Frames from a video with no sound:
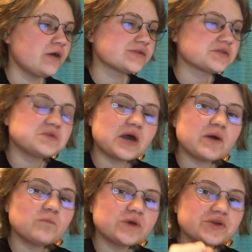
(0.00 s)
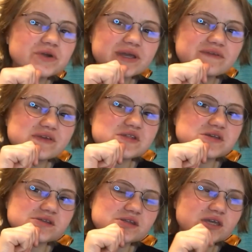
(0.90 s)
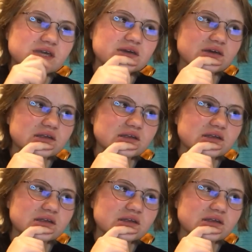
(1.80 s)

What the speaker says: So now I'm wondering if it's just like